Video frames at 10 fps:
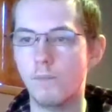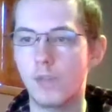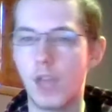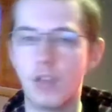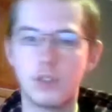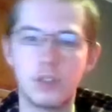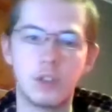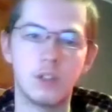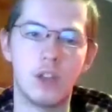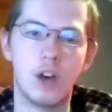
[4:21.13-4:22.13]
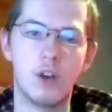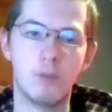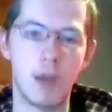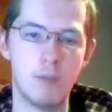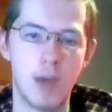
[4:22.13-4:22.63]
As you can tell,
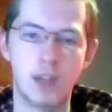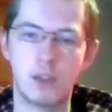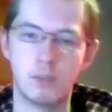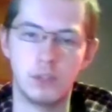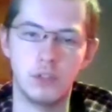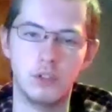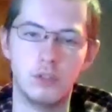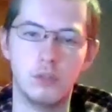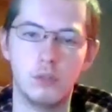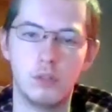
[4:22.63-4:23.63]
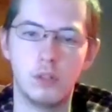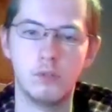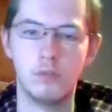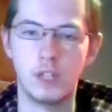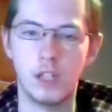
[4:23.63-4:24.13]
my Bad Company 2
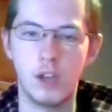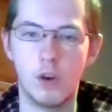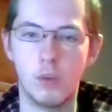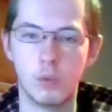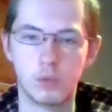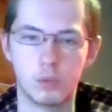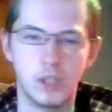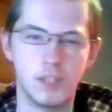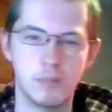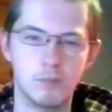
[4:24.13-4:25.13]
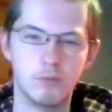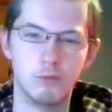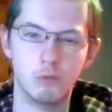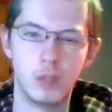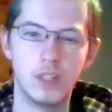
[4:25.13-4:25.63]
video was really,
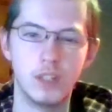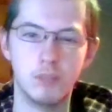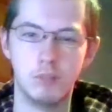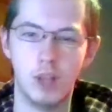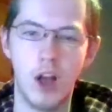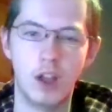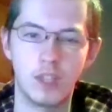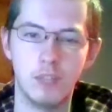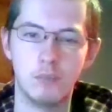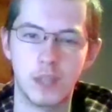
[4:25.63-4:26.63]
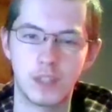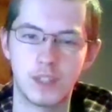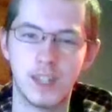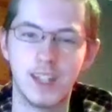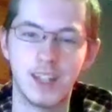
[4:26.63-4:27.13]
really blocky and
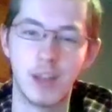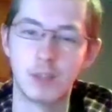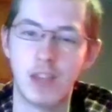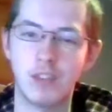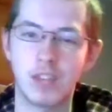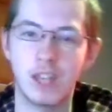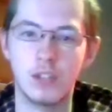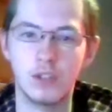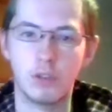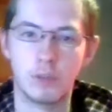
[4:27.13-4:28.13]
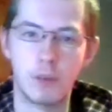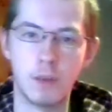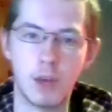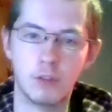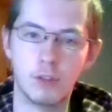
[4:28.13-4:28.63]
pixelated, and I was having that issue with my
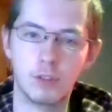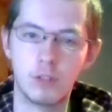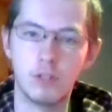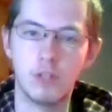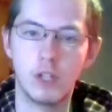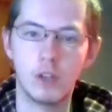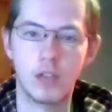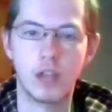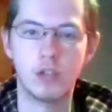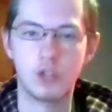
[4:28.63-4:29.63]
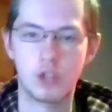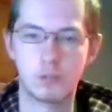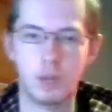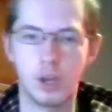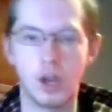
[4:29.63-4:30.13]
Battlefield 3 video that I
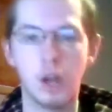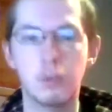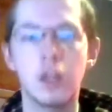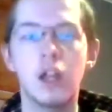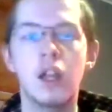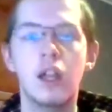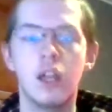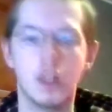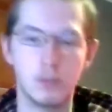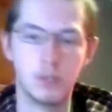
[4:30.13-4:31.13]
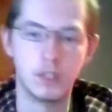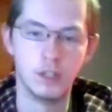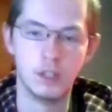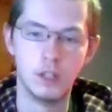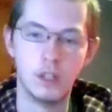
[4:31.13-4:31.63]
just put up. It'll be in
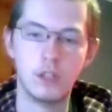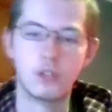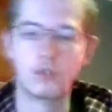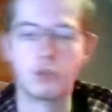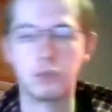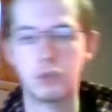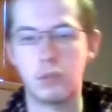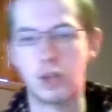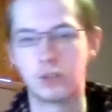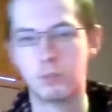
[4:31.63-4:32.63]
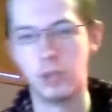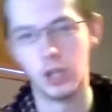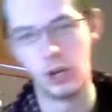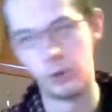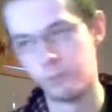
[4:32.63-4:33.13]
the description box
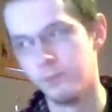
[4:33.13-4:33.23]
below.